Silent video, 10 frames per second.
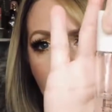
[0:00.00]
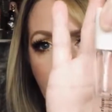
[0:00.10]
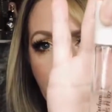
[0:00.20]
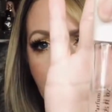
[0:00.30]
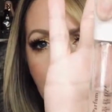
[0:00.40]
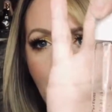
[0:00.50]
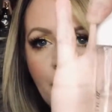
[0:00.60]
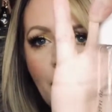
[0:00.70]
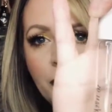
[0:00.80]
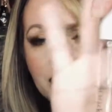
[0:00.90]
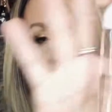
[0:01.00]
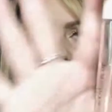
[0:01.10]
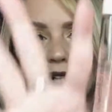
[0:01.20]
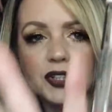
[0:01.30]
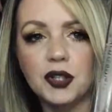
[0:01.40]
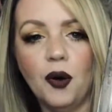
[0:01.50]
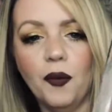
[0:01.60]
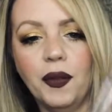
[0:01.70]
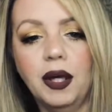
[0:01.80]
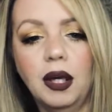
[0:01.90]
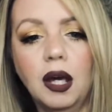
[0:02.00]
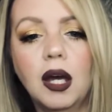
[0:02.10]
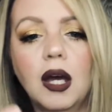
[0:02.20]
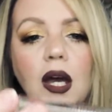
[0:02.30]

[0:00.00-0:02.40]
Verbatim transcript: but I'm hoping to finish the whole thing